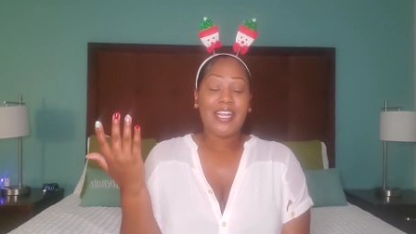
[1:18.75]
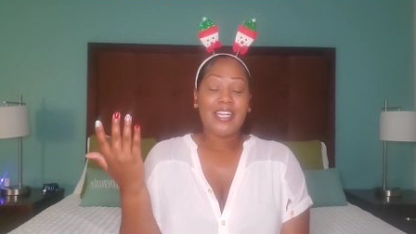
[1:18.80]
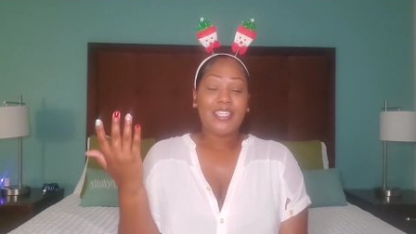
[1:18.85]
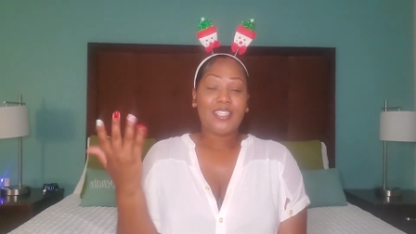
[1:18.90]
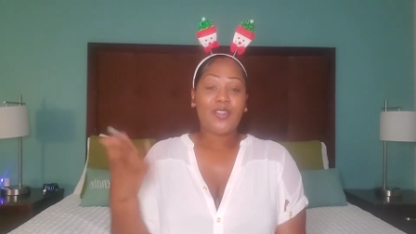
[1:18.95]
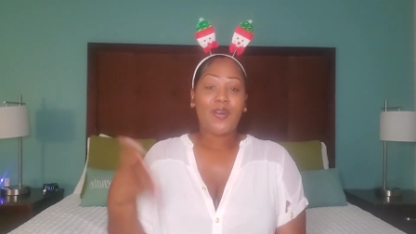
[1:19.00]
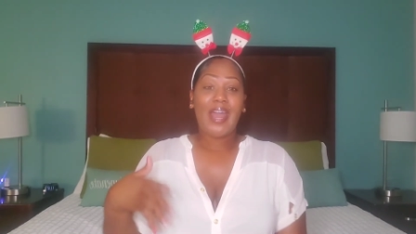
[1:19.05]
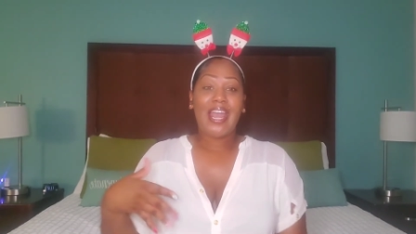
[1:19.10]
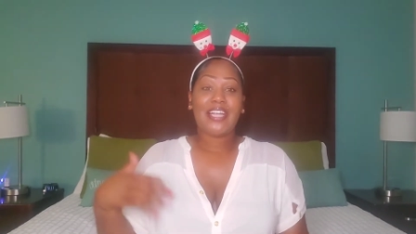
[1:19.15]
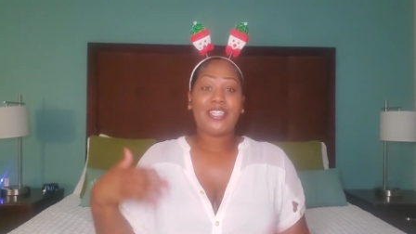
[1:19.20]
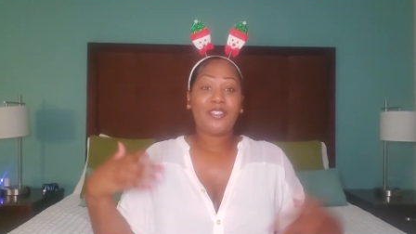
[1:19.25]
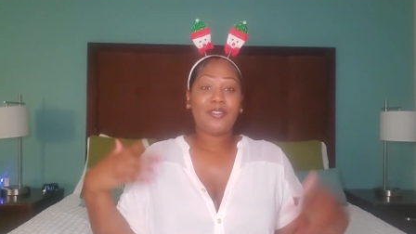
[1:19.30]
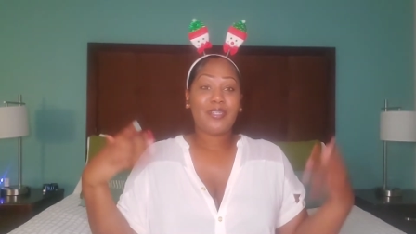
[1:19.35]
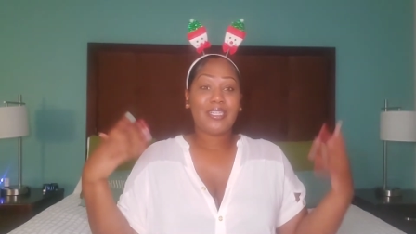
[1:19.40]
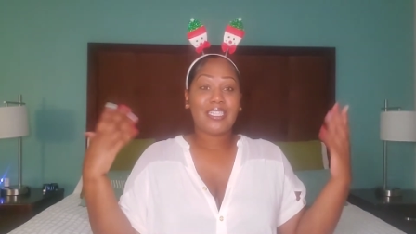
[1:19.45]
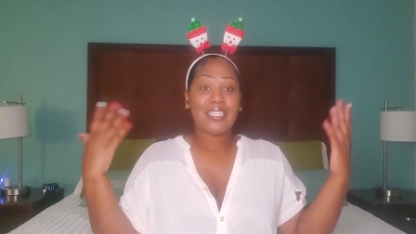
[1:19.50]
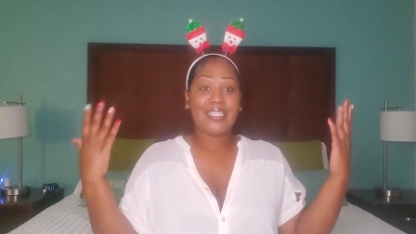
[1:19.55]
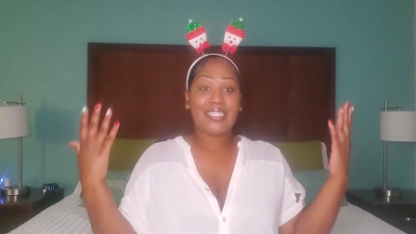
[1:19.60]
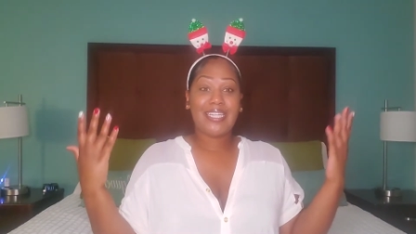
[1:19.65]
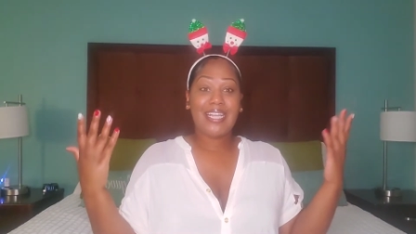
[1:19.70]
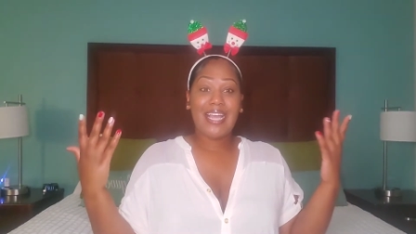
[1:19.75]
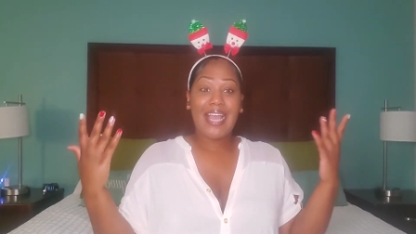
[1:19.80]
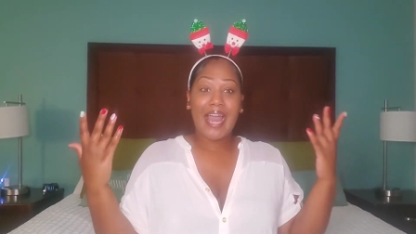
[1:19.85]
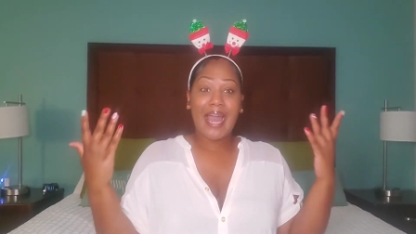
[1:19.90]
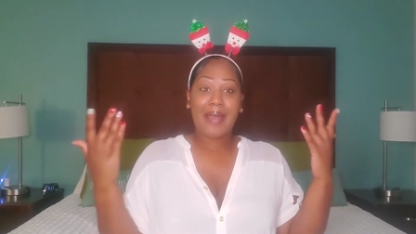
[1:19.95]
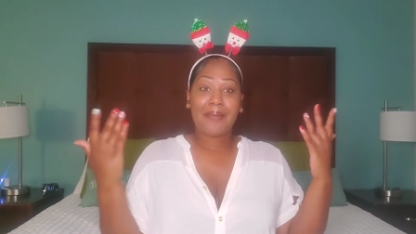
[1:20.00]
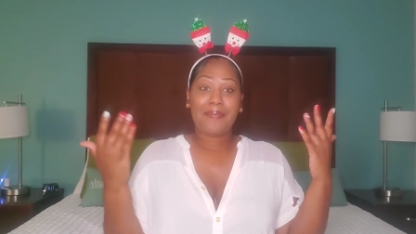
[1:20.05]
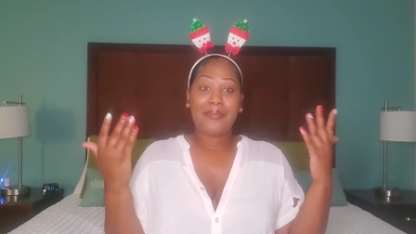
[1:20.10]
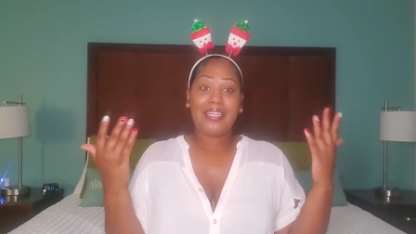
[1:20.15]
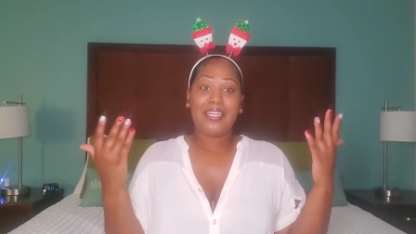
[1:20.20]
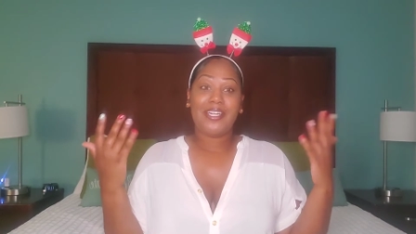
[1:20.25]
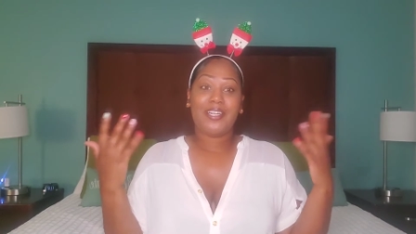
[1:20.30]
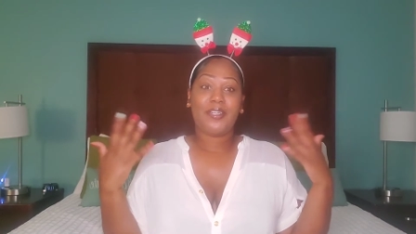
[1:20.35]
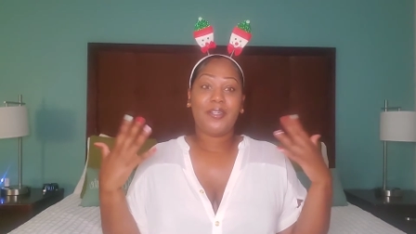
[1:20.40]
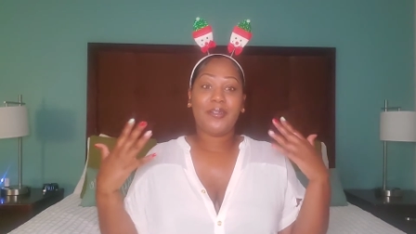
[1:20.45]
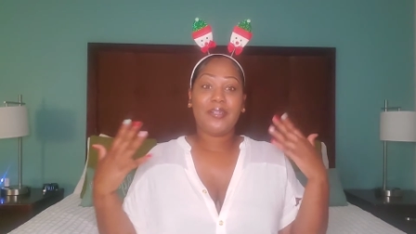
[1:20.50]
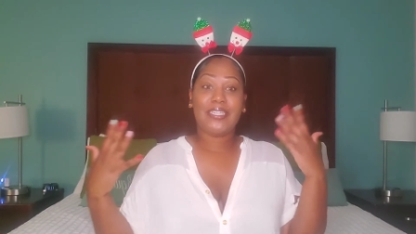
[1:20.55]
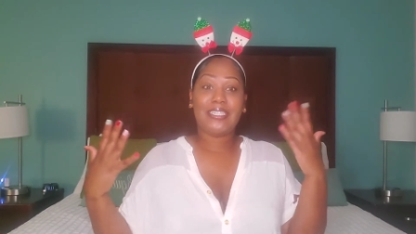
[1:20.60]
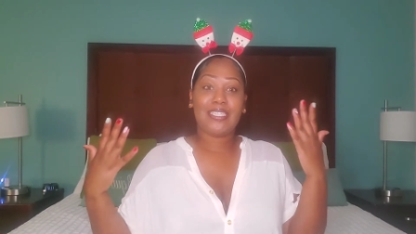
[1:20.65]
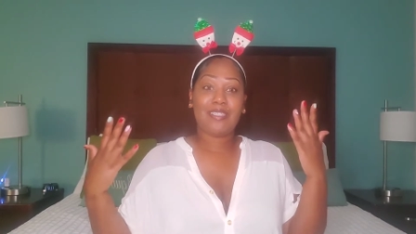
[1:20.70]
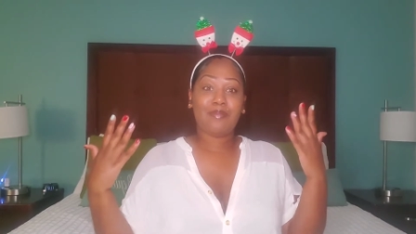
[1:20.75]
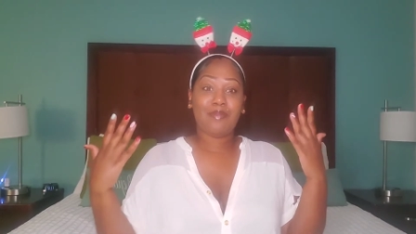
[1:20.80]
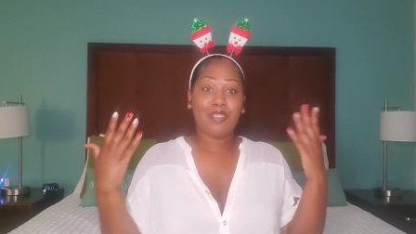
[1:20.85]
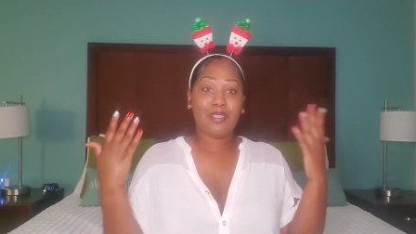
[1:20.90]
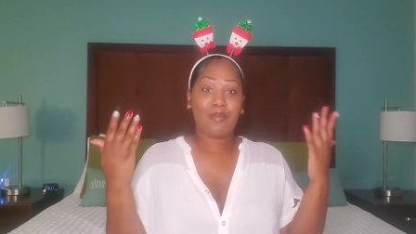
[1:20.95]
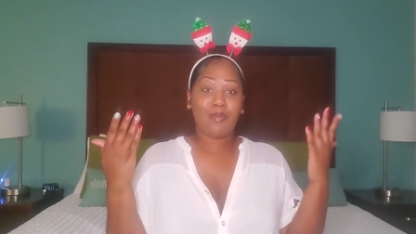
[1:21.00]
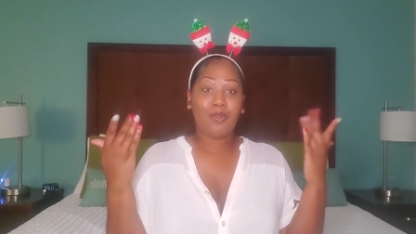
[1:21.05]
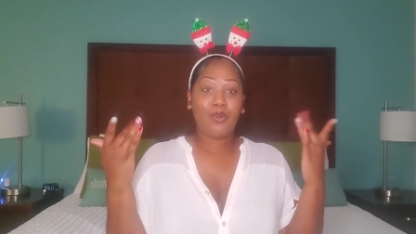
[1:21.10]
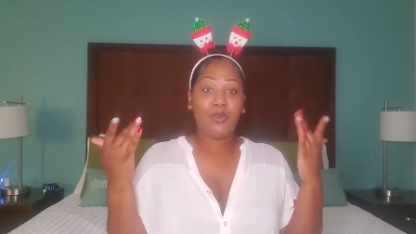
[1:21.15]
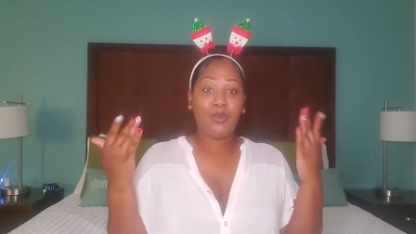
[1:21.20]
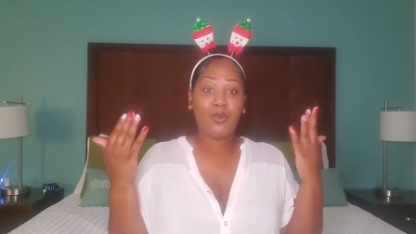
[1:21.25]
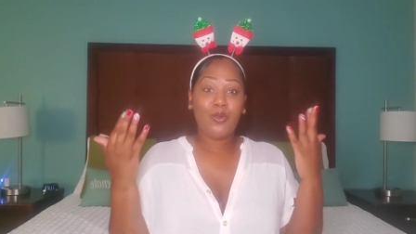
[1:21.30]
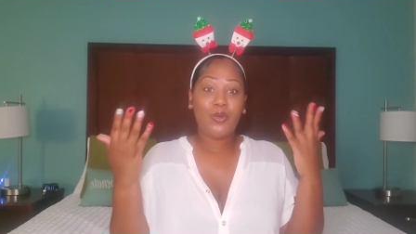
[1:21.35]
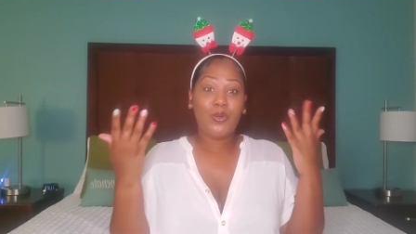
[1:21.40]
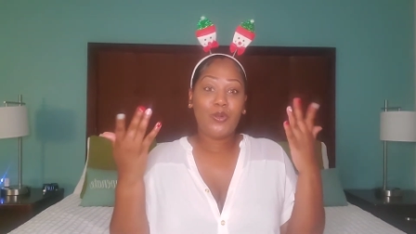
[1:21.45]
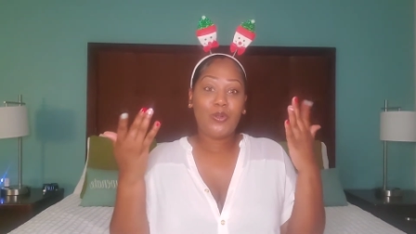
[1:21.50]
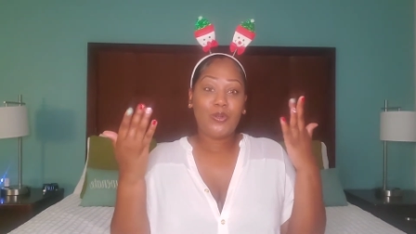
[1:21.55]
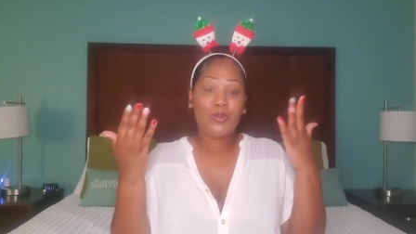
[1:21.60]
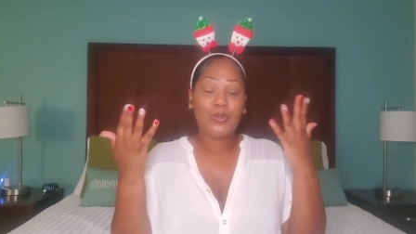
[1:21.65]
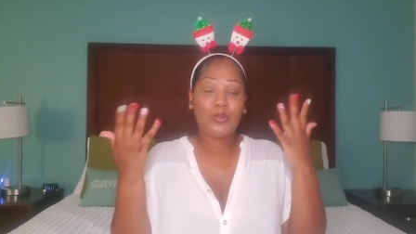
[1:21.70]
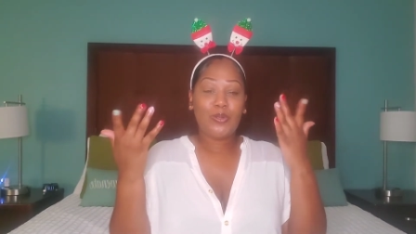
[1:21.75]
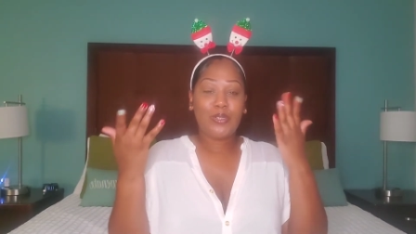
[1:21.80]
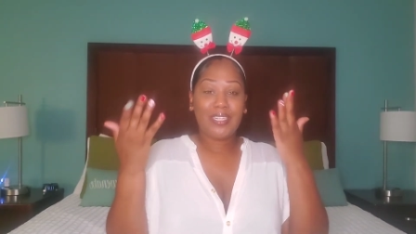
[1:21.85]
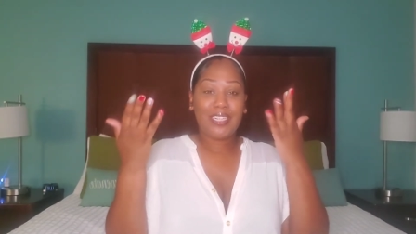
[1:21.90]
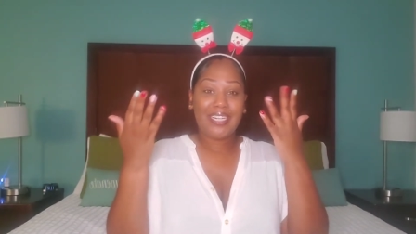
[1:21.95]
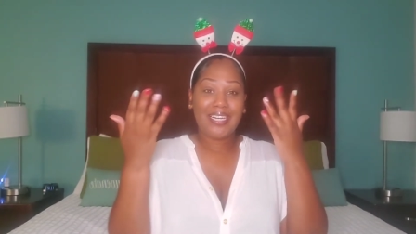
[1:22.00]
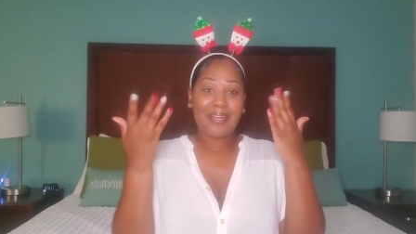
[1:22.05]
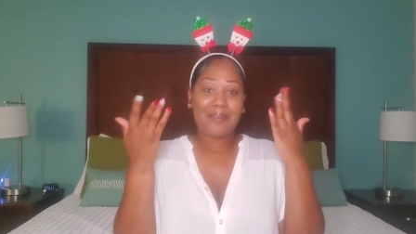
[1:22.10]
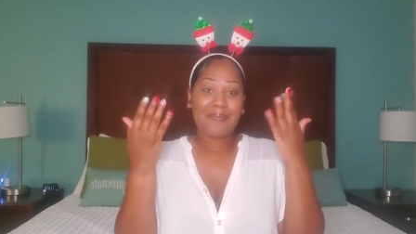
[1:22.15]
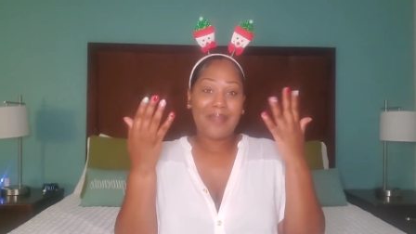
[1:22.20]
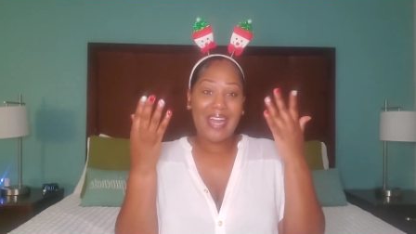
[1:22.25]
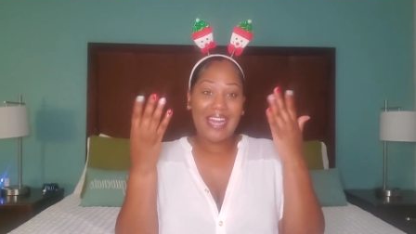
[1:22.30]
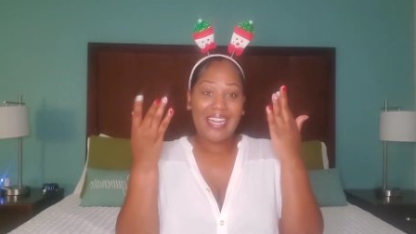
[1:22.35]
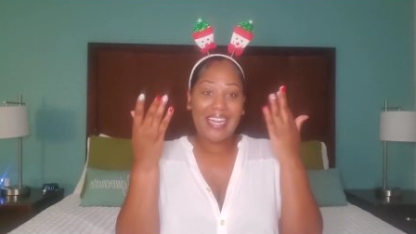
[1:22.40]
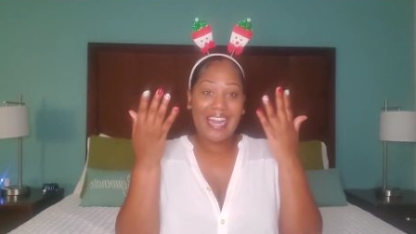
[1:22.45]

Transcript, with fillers: so as you can see i'm in the christmas mood look at my